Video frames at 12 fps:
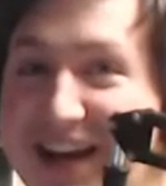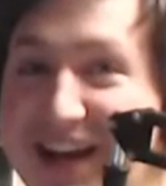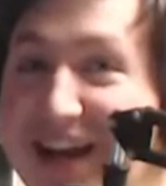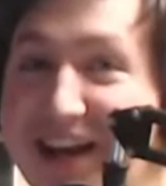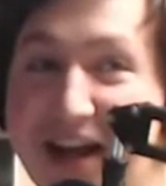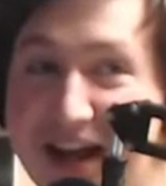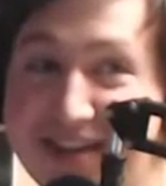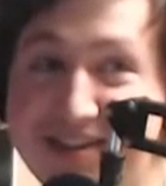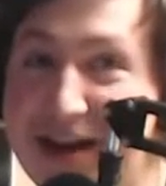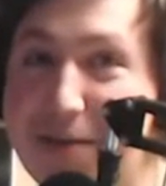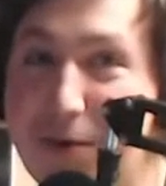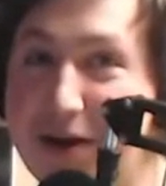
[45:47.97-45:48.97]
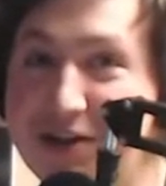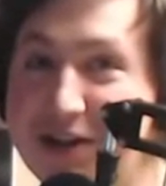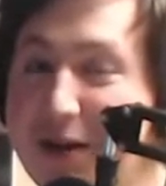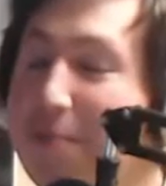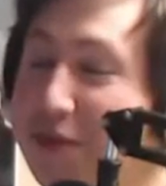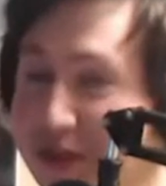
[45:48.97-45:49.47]
not stop watching it.
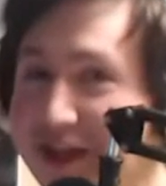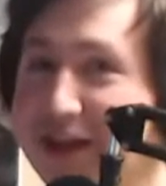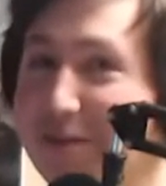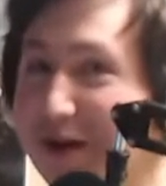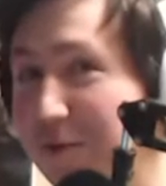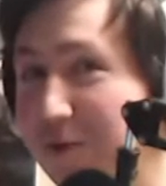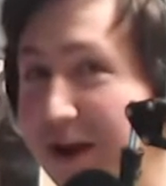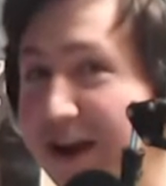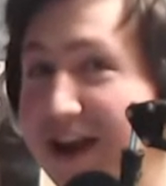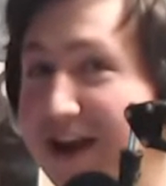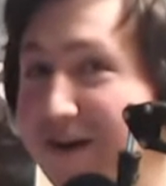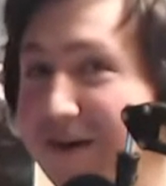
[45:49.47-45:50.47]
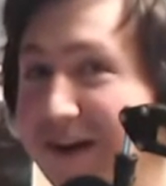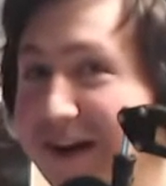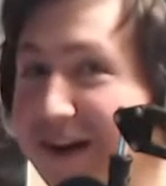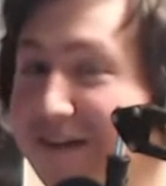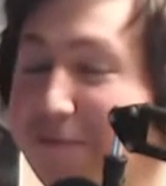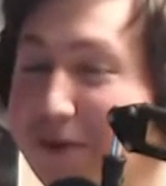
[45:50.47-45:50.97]
I'm thinking about it right now. I
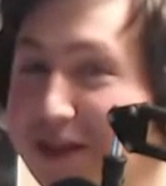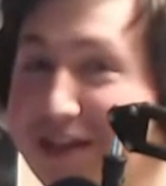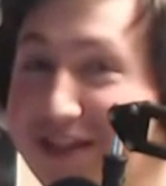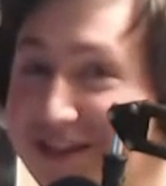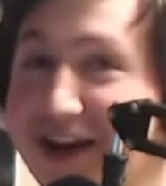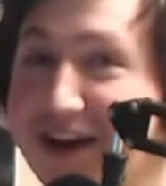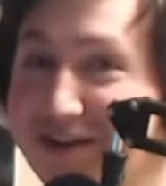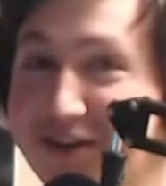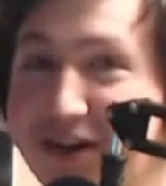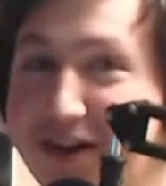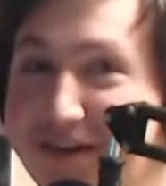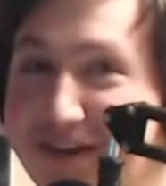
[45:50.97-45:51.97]
have this entire show,